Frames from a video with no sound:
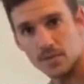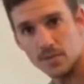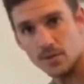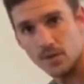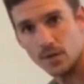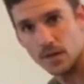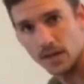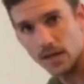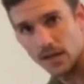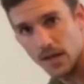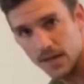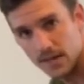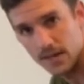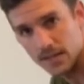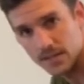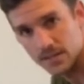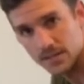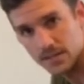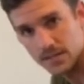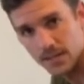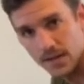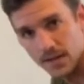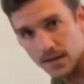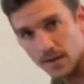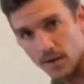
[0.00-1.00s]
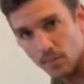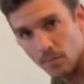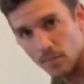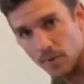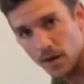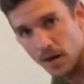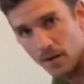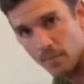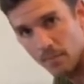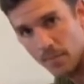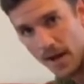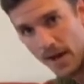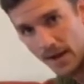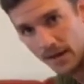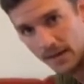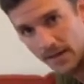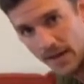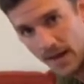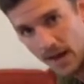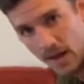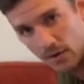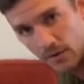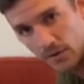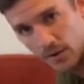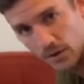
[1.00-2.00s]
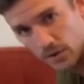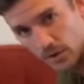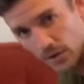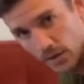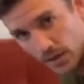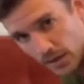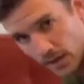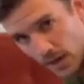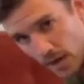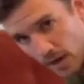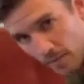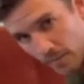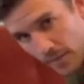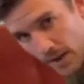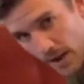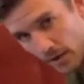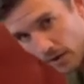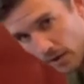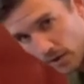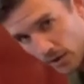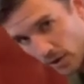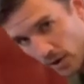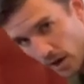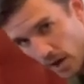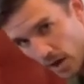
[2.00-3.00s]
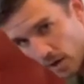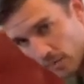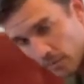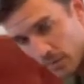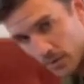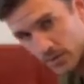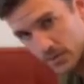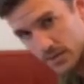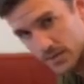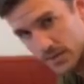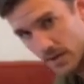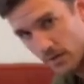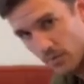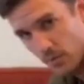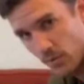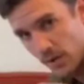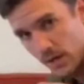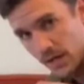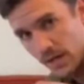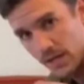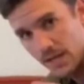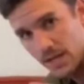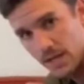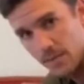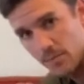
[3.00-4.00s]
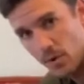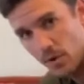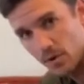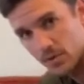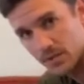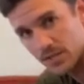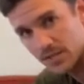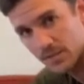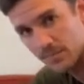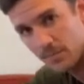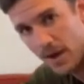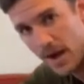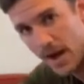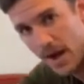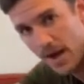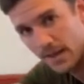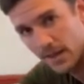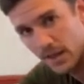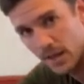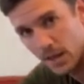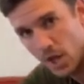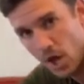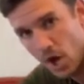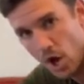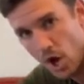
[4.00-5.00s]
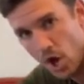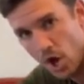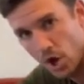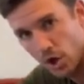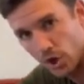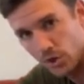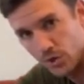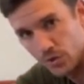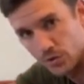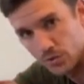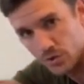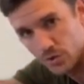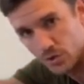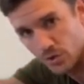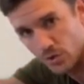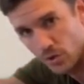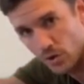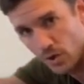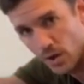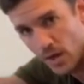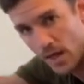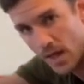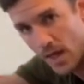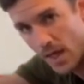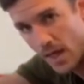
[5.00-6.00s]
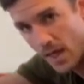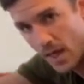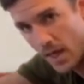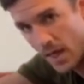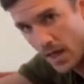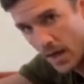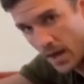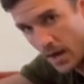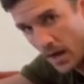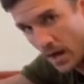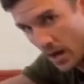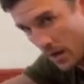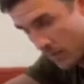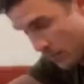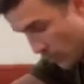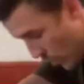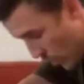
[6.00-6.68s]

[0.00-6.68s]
and you're gonna kind of sit your butt back down, and you're gonna come down on your elbows. Now we're gonna keep our spine long, neutral. Um,